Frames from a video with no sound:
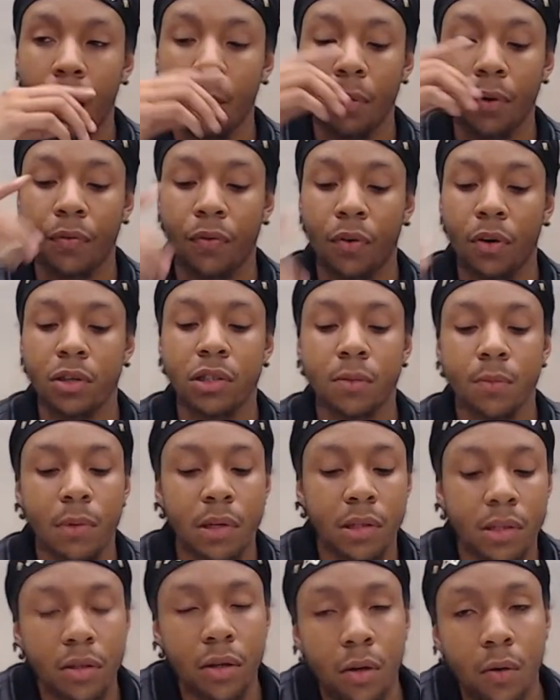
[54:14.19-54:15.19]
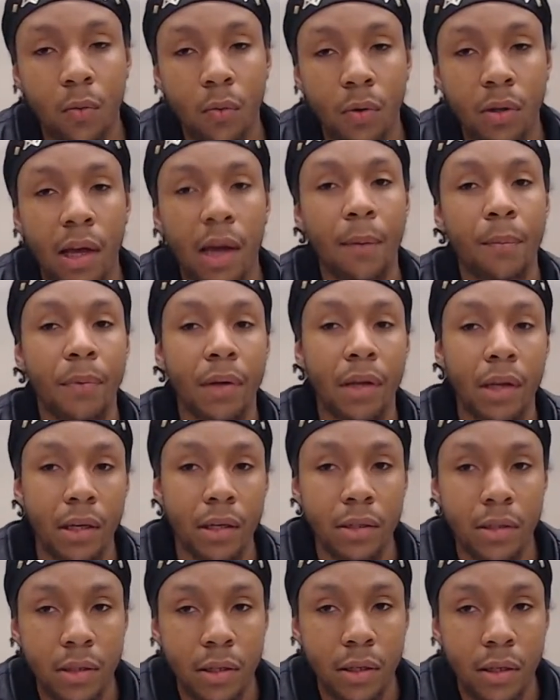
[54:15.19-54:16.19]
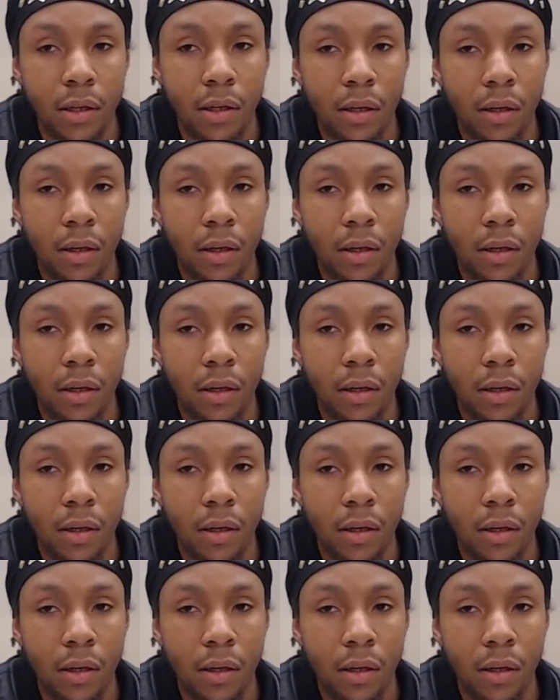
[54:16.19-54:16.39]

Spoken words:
But first, you must know what that means.